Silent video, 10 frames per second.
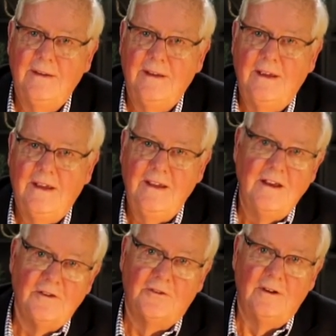He
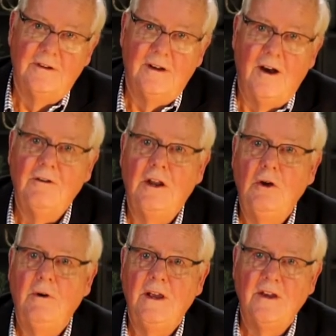is only who
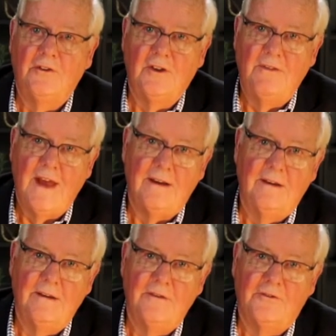he is in that
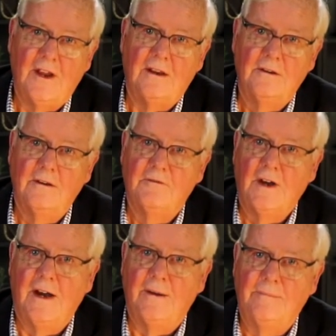second of
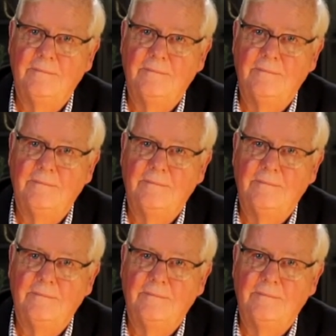time.